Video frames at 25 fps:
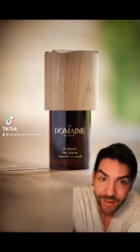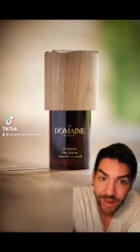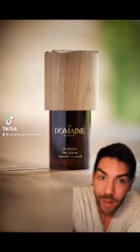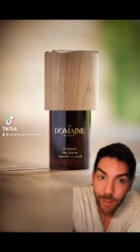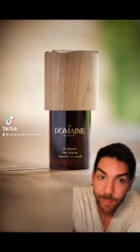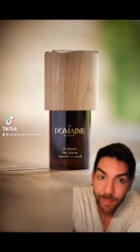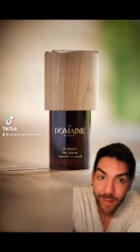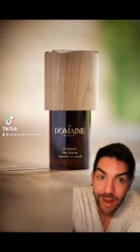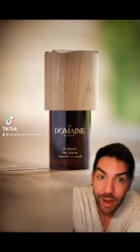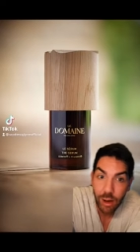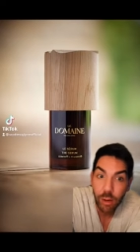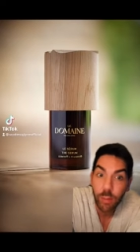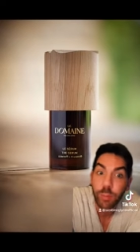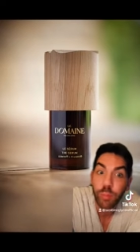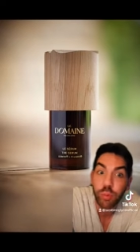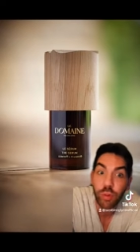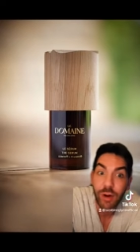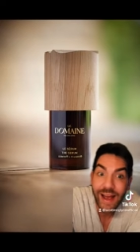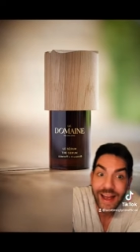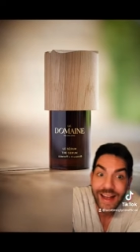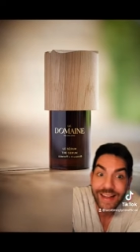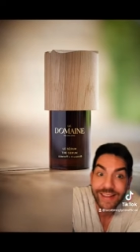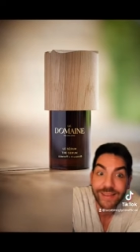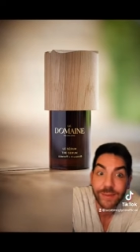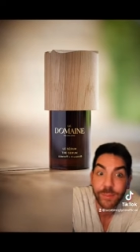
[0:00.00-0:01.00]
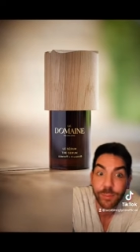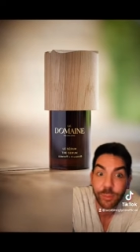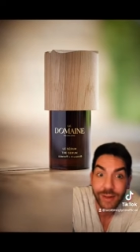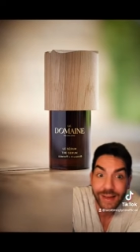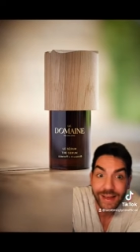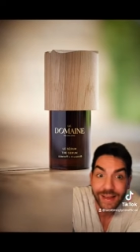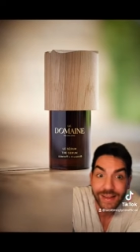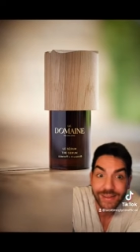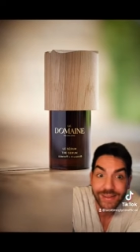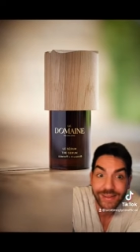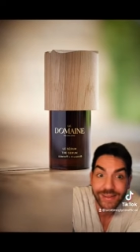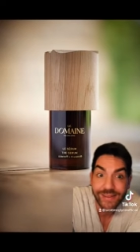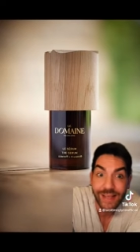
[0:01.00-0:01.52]
about Brad
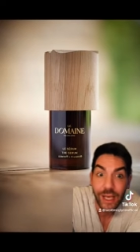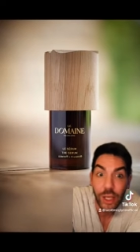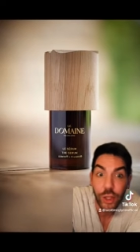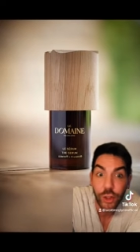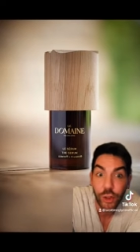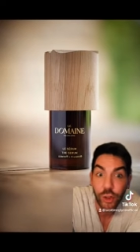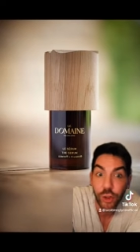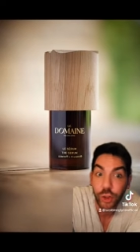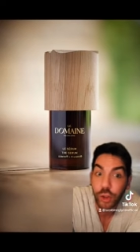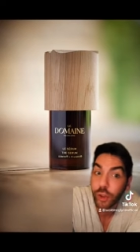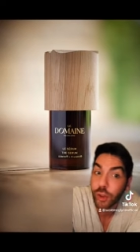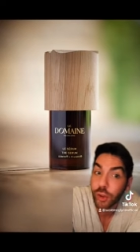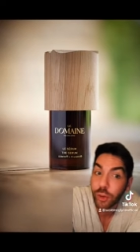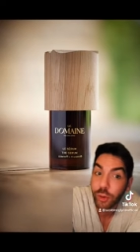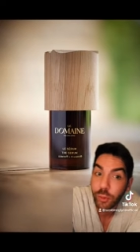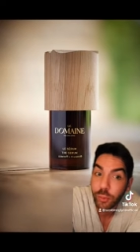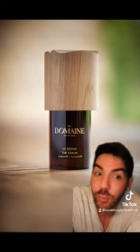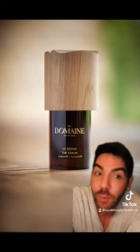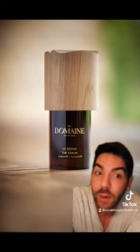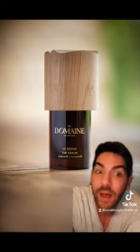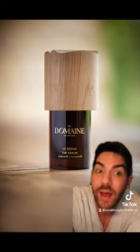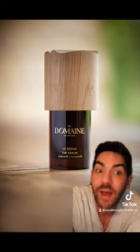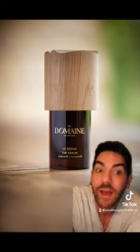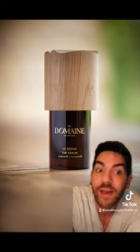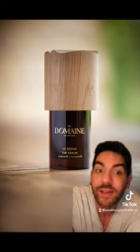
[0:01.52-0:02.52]
Pitt's new